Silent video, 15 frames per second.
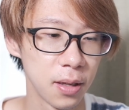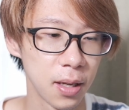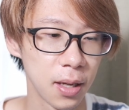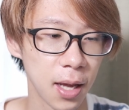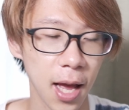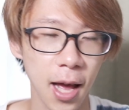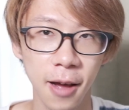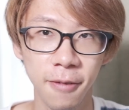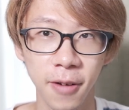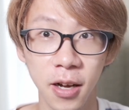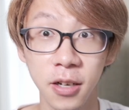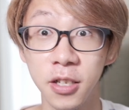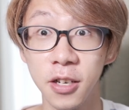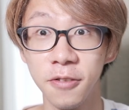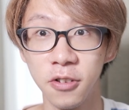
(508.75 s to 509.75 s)
have
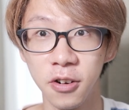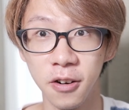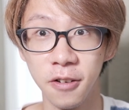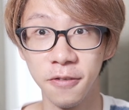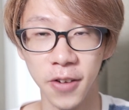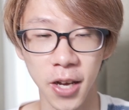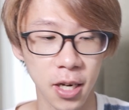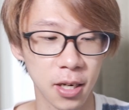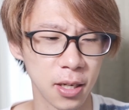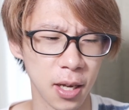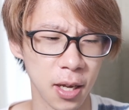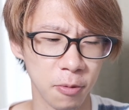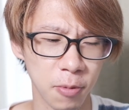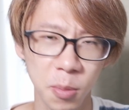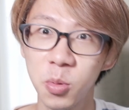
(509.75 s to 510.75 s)
a different effect.
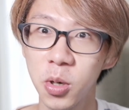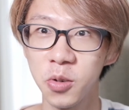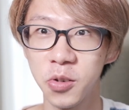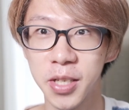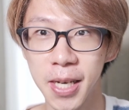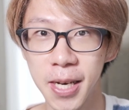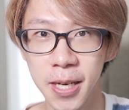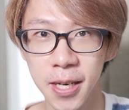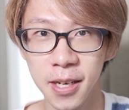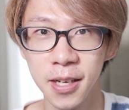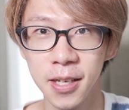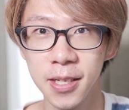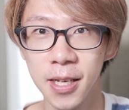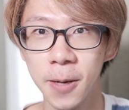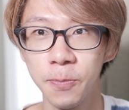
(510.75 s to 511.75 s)
And what I'm trying to say
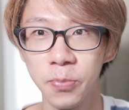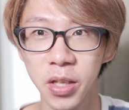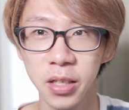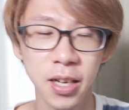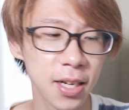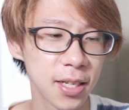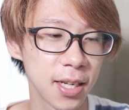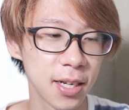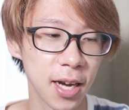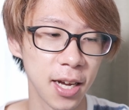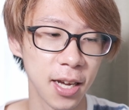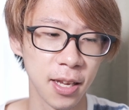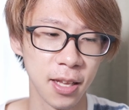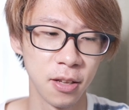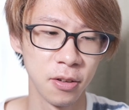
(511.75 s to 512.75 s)
is, like I said,
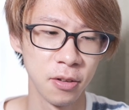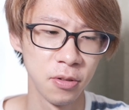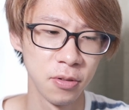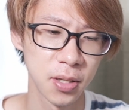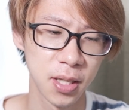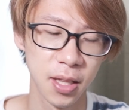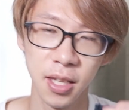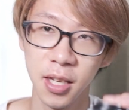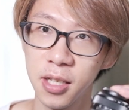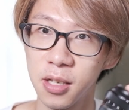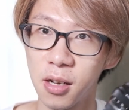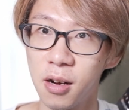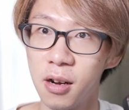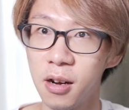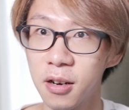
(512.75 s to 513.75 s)
I use this
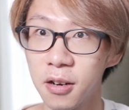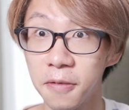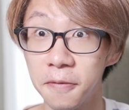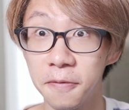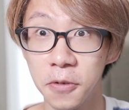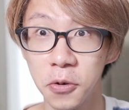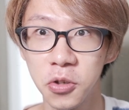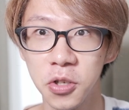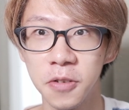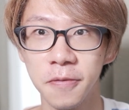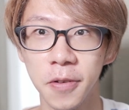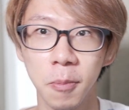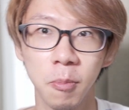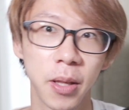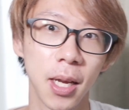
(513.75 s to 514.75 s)
on a
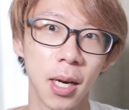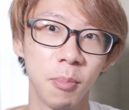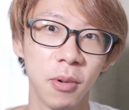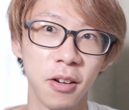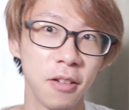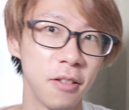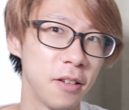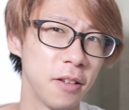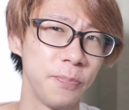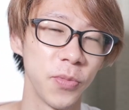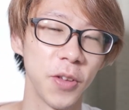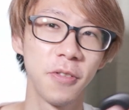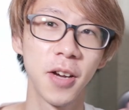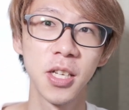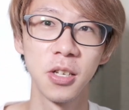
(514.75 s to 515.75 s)
Fujifilm camera, and
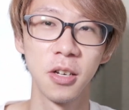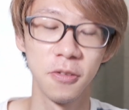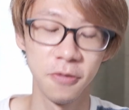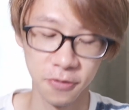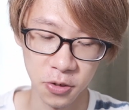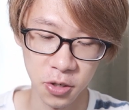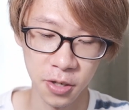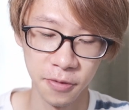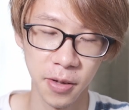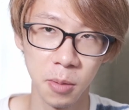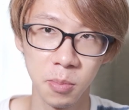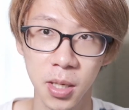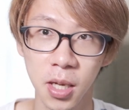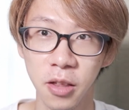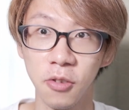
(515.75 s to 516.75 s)
if you guys know,
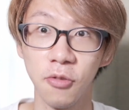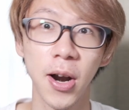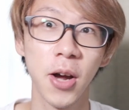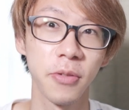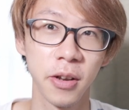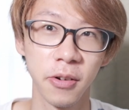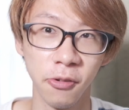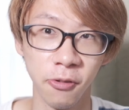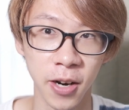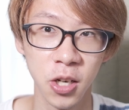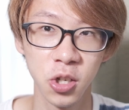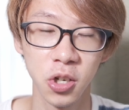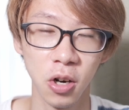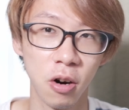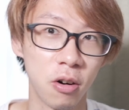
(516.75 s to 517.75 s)
Fujifilms throughout their
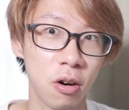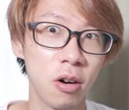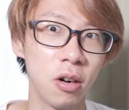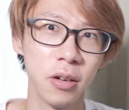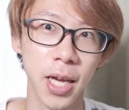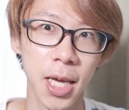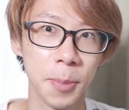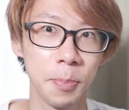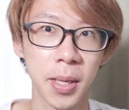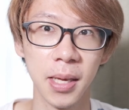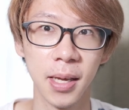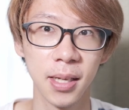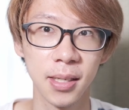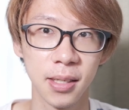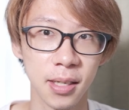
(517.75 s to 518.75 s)
range are all
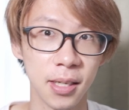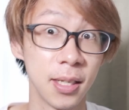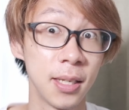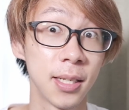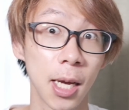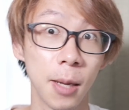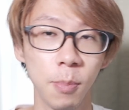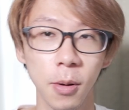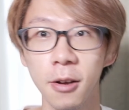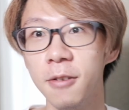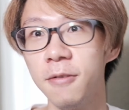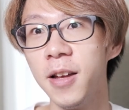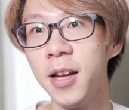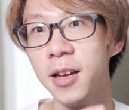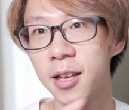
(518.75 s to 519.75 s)
APS-C type
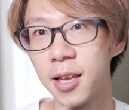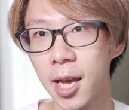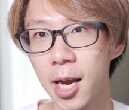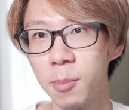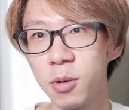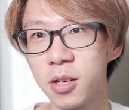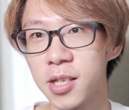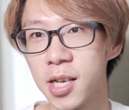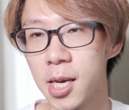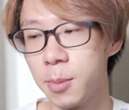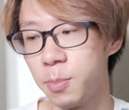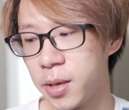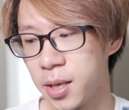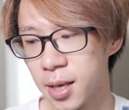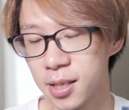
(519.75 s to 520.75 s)
of cameras.
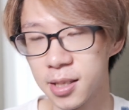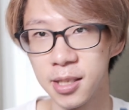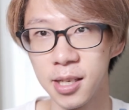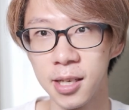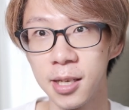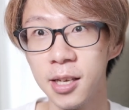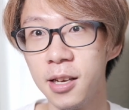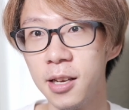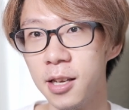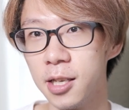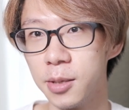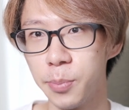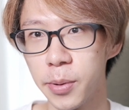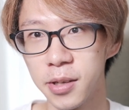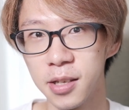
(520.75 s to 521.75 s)
APS-C
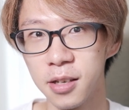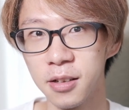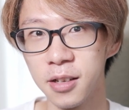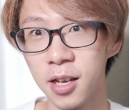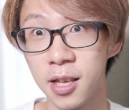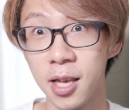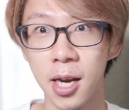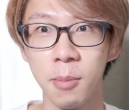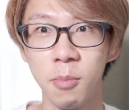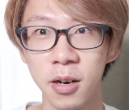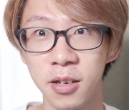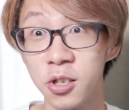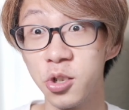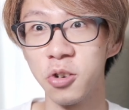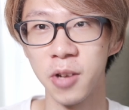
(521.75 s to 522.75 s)
is basically a
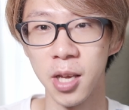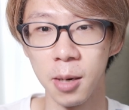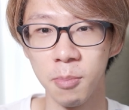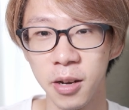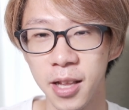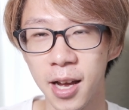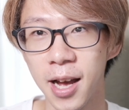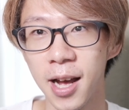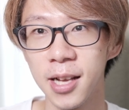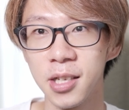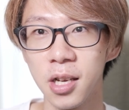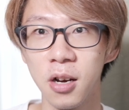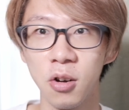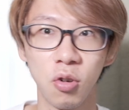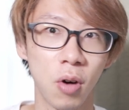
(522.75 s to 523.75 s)
digital camera that has
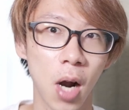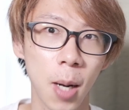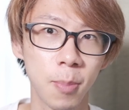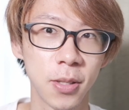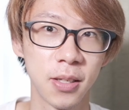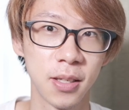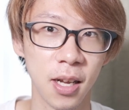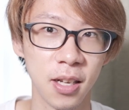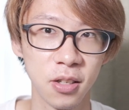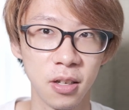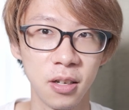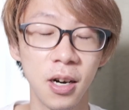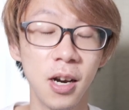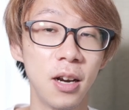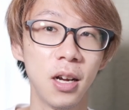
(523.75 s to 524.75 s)
a crop
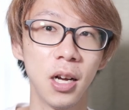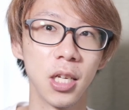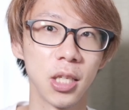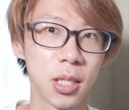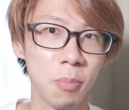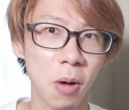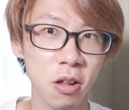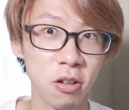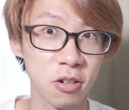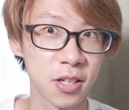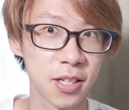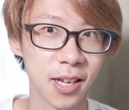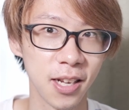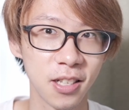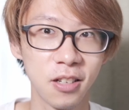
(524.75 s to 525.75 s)
sensor, a smaller
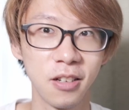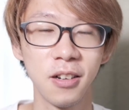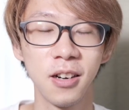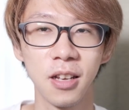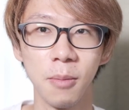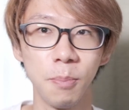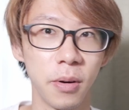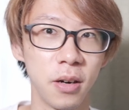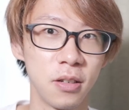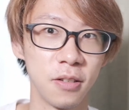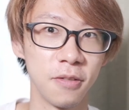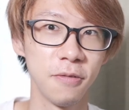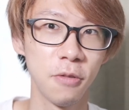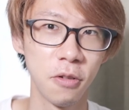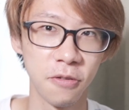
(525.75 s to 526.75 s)
sensor compared
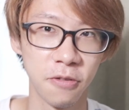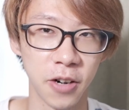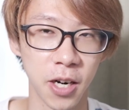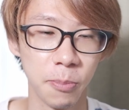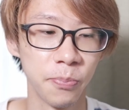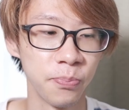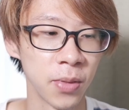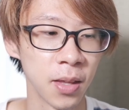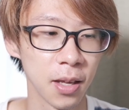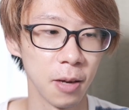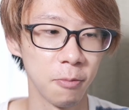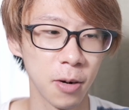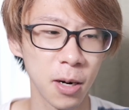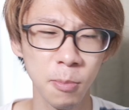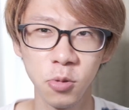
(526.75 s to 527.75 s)
to full frame.
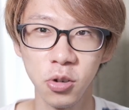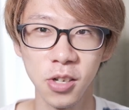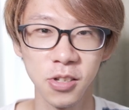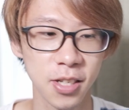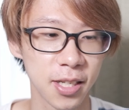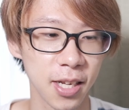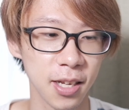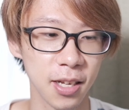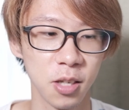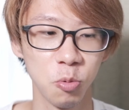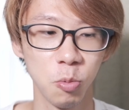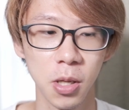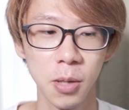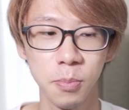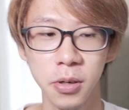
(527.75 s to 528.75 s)
And what I'm trying to say is,
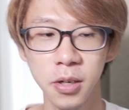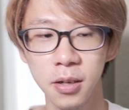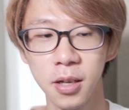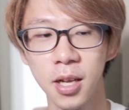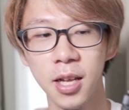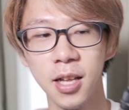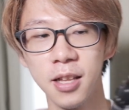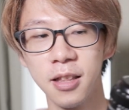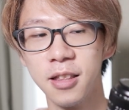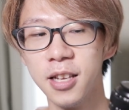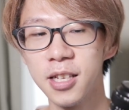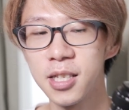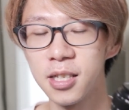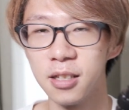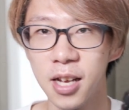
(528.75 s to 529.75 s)
when you put
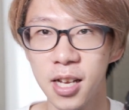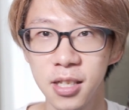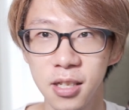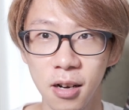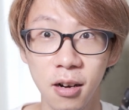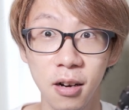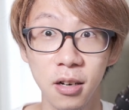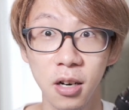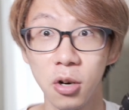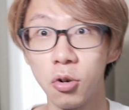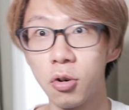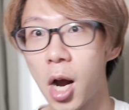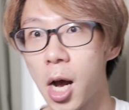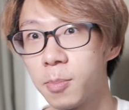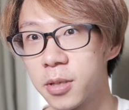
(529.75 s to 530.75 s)
this lens on a
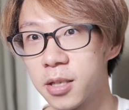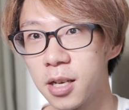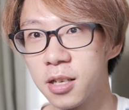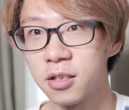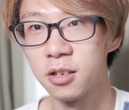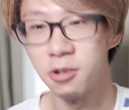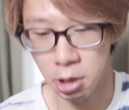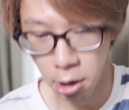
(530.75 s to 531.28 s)
crop sensor,